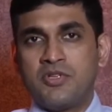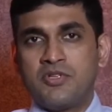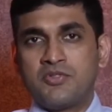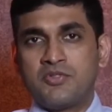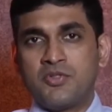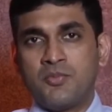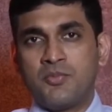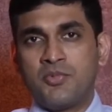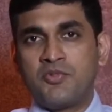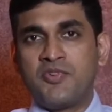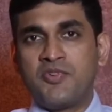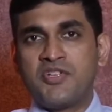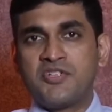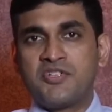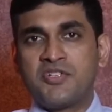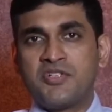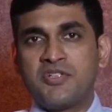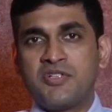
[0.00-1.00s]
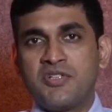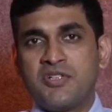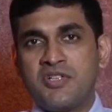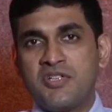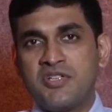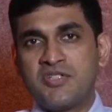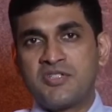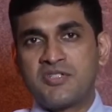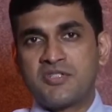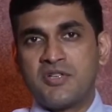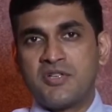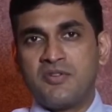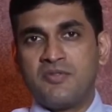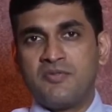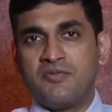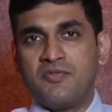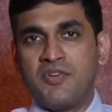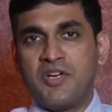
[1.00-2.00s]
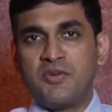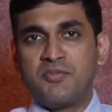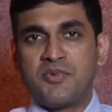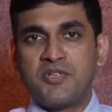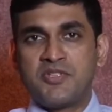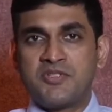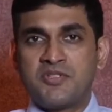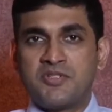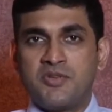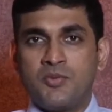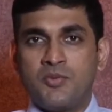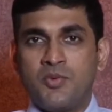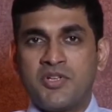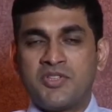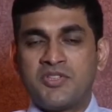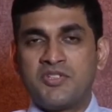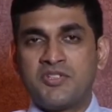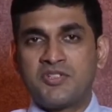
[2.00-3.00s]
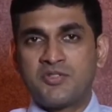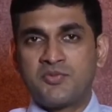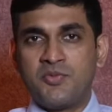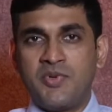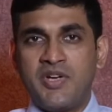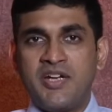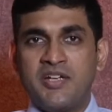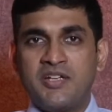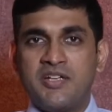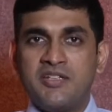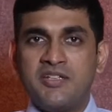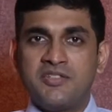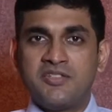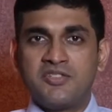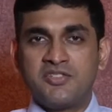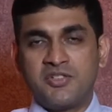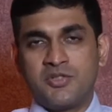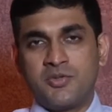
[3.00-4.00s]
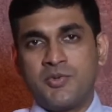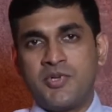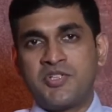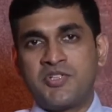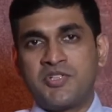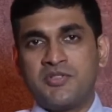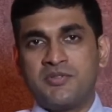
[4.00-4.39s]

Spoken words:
So prevention is very much worth its weight in this situation.